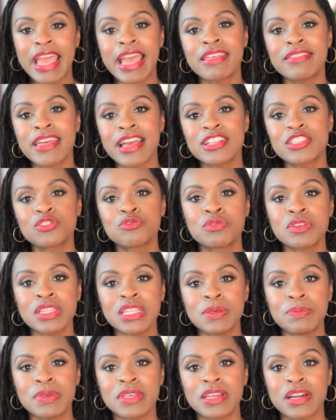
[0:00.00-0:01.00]
And that's
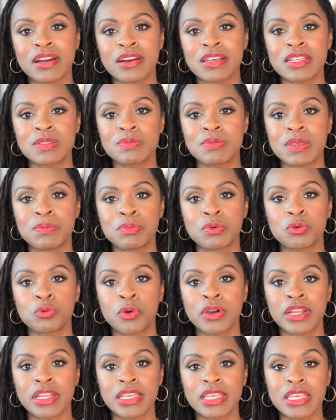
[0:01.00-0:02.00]
really because people
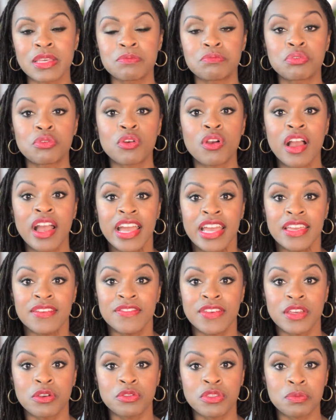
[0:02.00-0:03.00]
want to keep
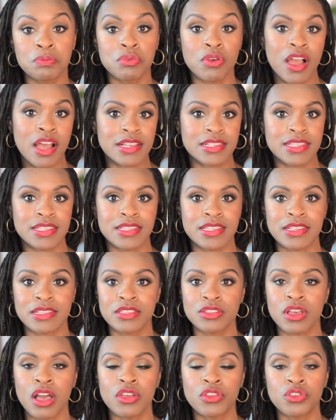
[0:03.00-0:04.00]
private the process
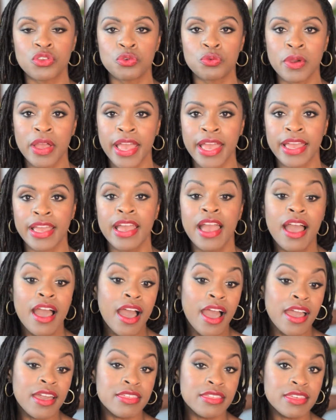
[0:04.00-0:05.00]
that's underway.
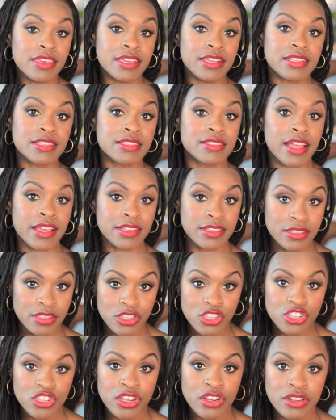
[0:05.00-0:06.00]
I think it's nice
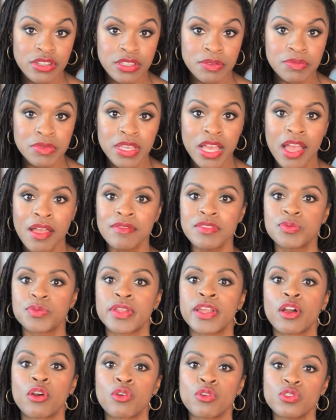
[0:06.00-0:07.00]
to share sometimes,
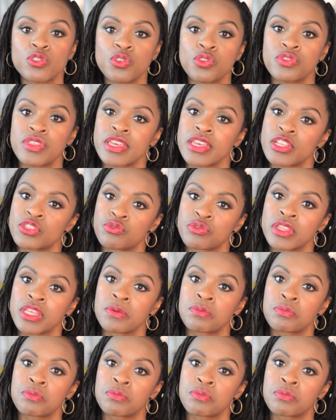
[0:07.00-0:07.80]
but I also think it's really